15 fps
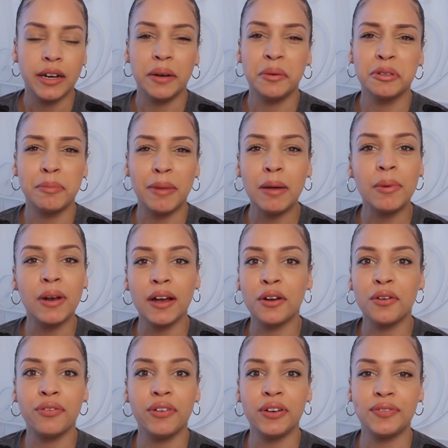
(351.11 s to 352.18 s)
It was maybe
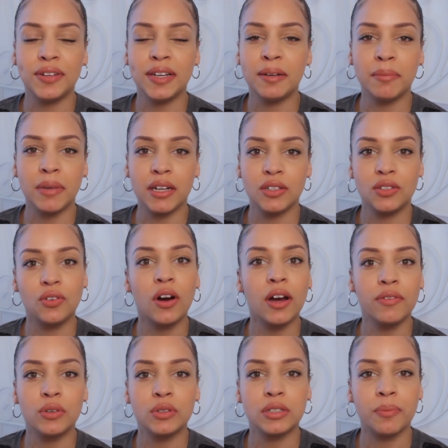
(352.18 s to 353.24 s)
like a 15-minute
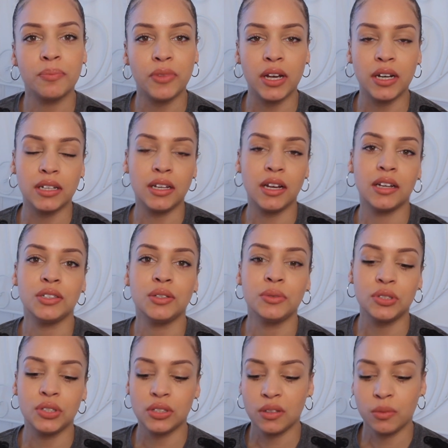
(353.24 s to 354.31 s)
drive or something, and yeah, she
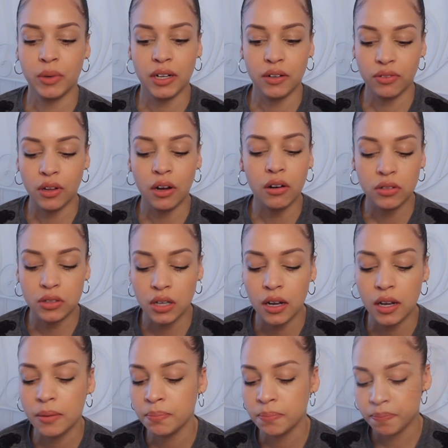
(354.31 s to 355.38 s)
was just awake for the whole
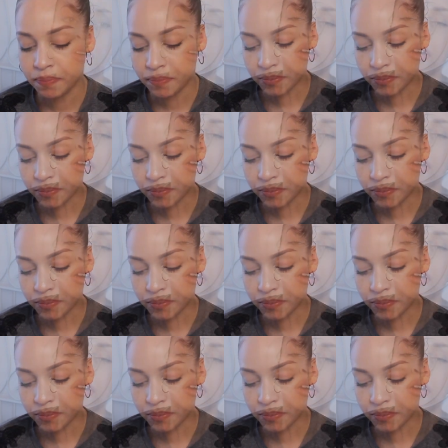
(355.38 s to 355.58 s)
time.